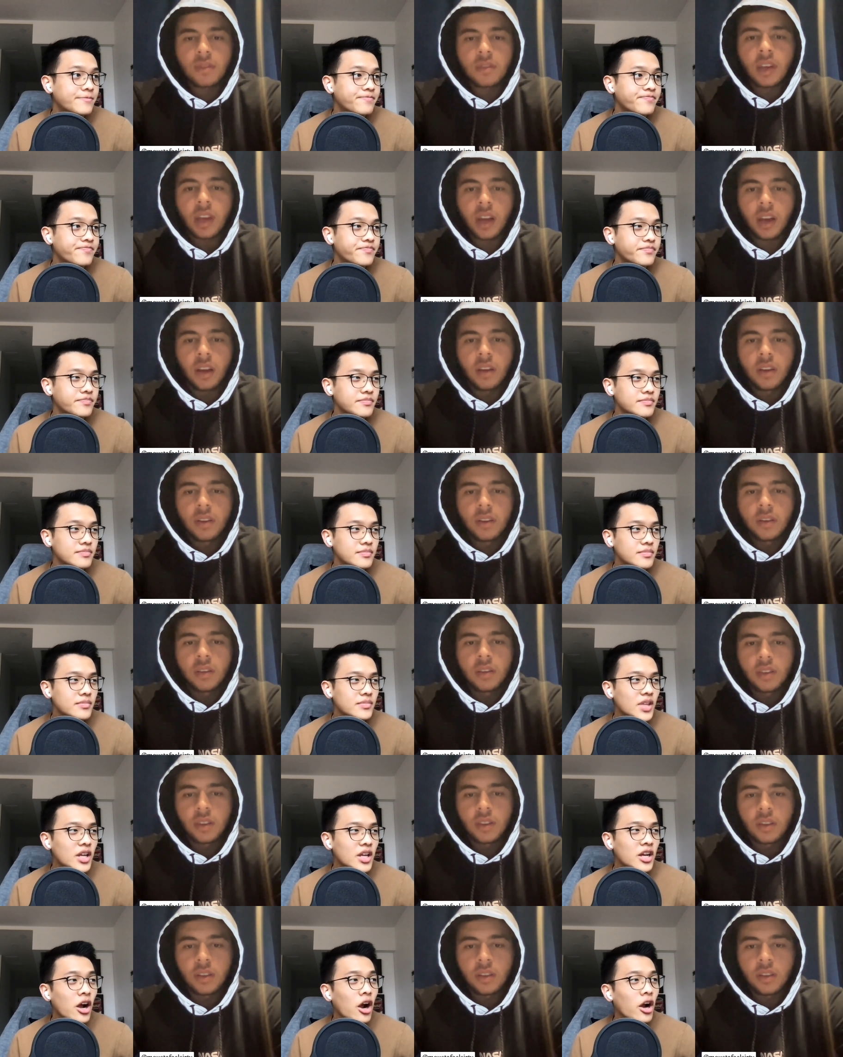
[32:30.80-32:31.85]
Speaker 1: yeah,
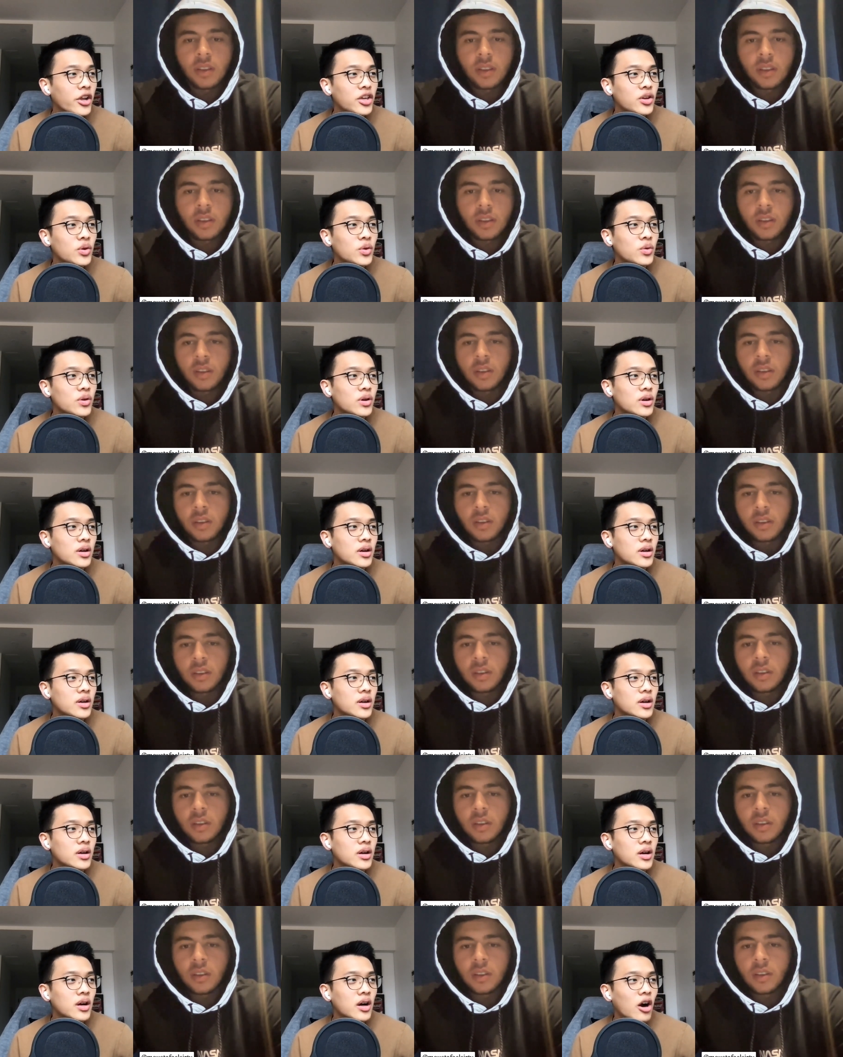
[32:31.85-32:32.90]
are you
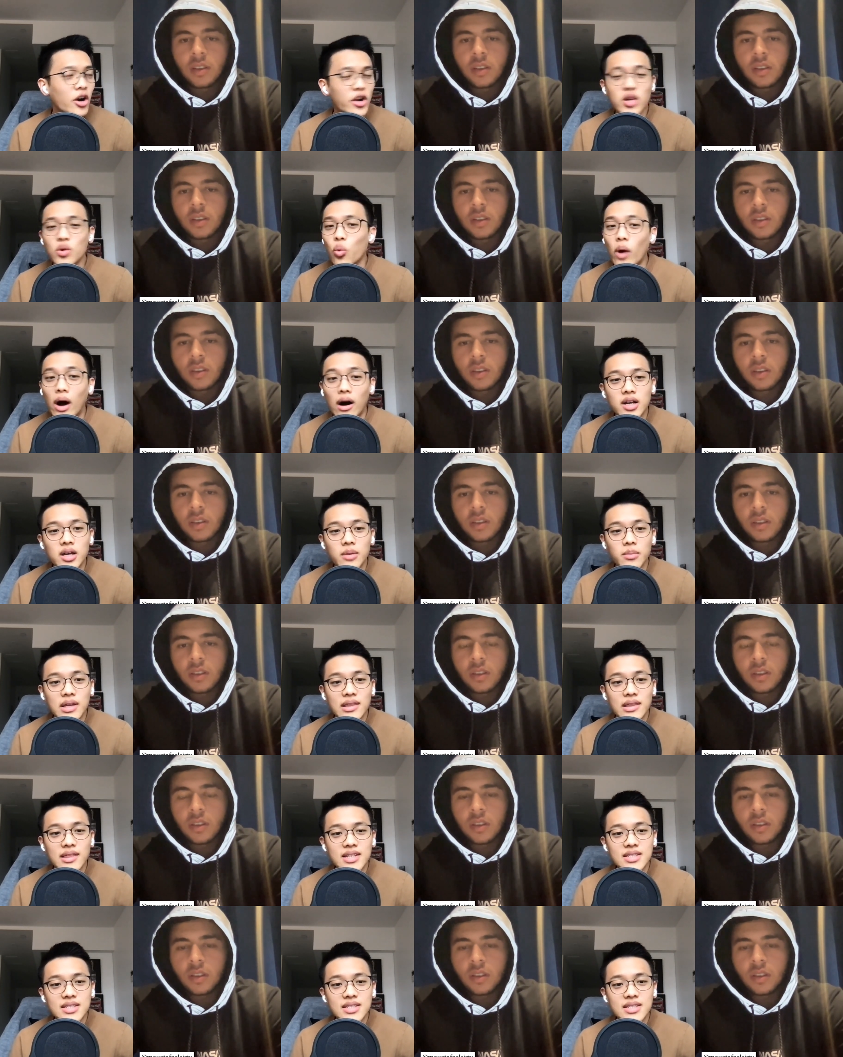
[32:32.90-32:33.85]
are you welcoming these